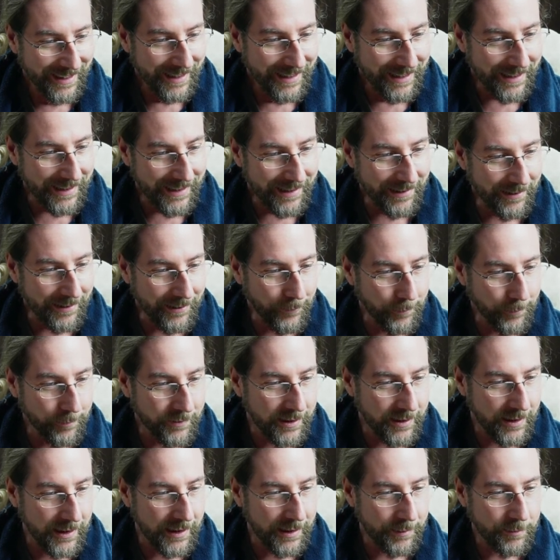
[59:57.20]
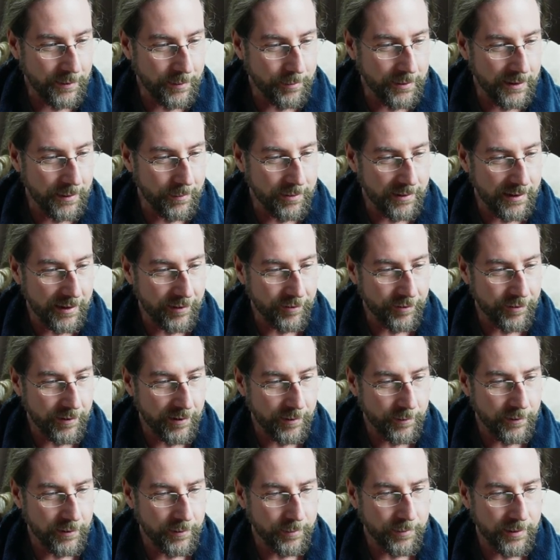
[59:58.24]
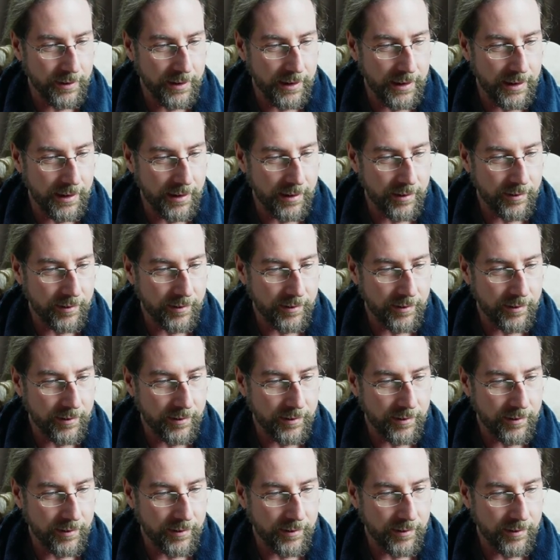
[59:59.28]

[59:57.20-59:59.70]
I hope the MEB platform will be as